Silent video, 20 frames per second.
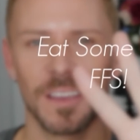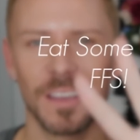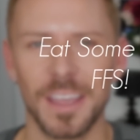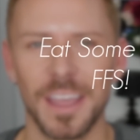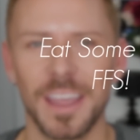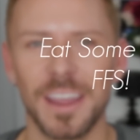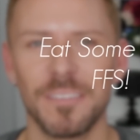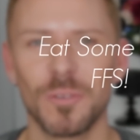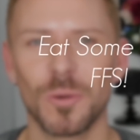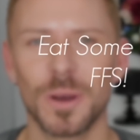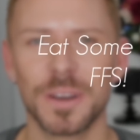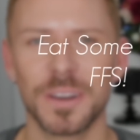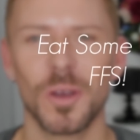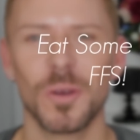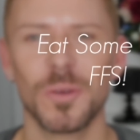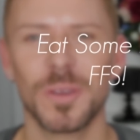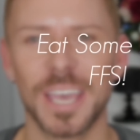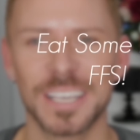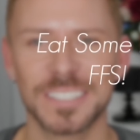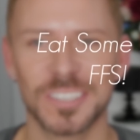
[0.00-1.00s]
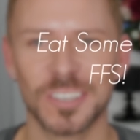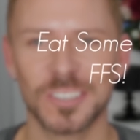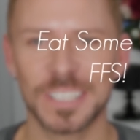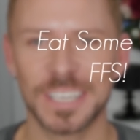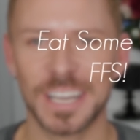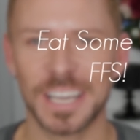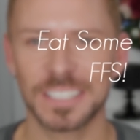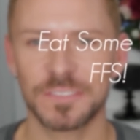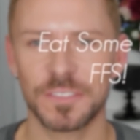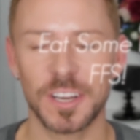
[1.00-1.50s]
Hey everyone, okay, so
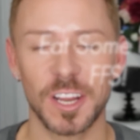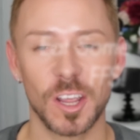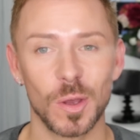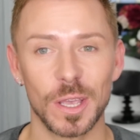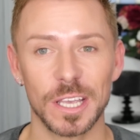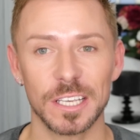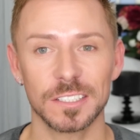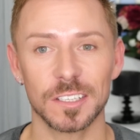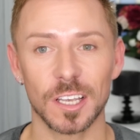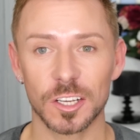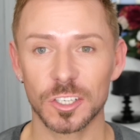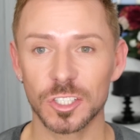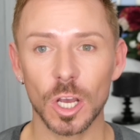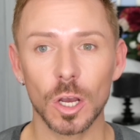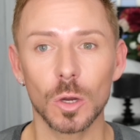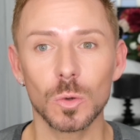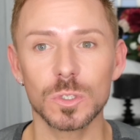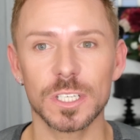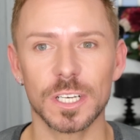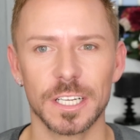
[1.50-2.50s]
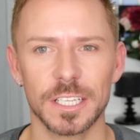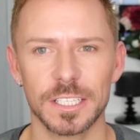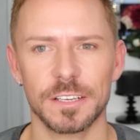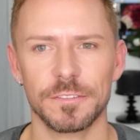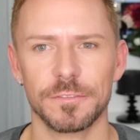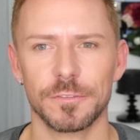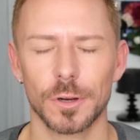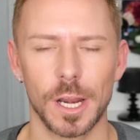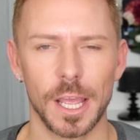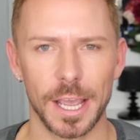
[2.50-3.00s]
today's video is totally
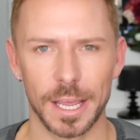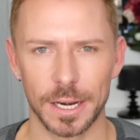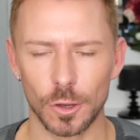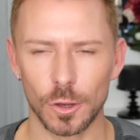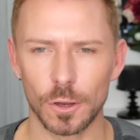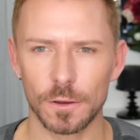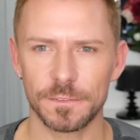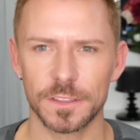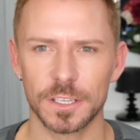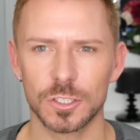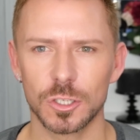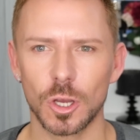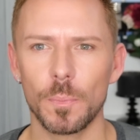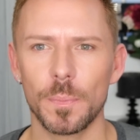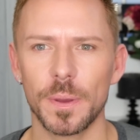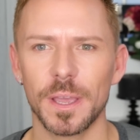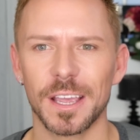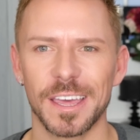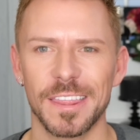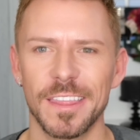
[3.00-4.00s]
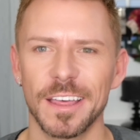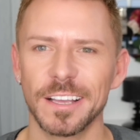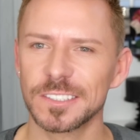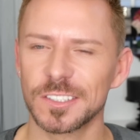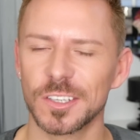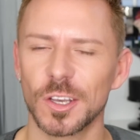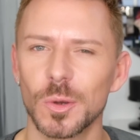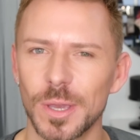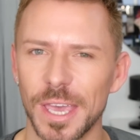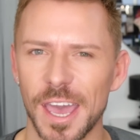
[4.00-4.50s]
different and off the topic, and
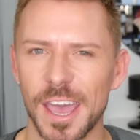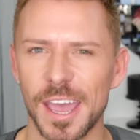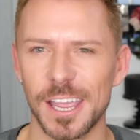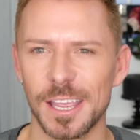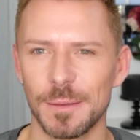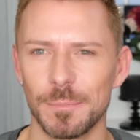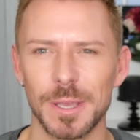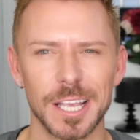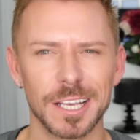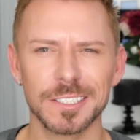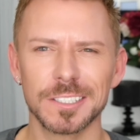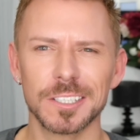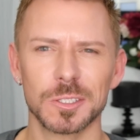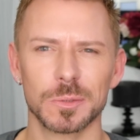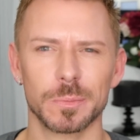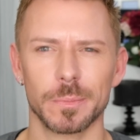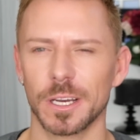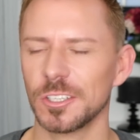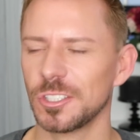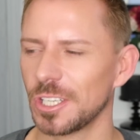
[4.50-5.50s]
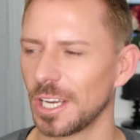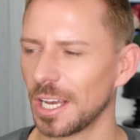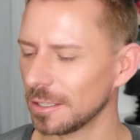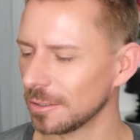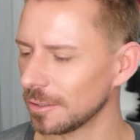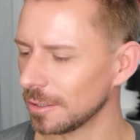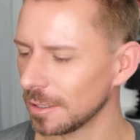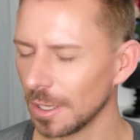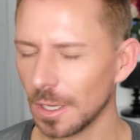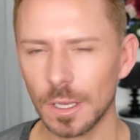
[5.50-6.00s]
that's okay because it's my
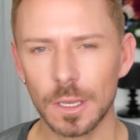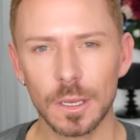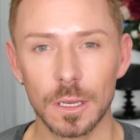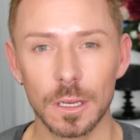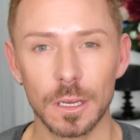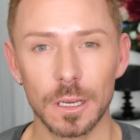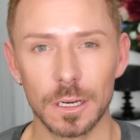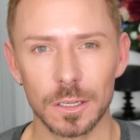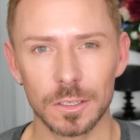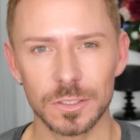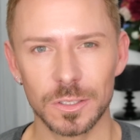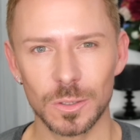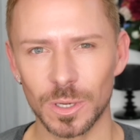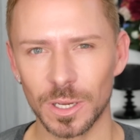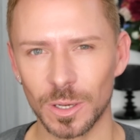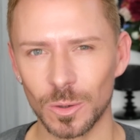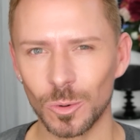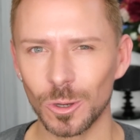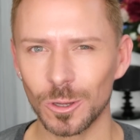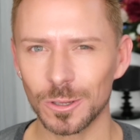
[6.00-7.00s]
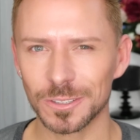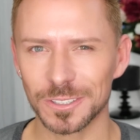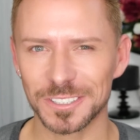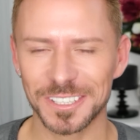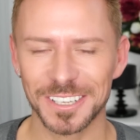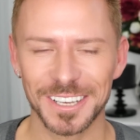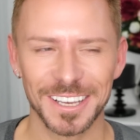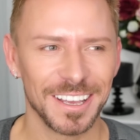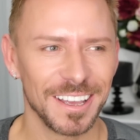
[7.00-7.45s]
channel and I'll do what I want.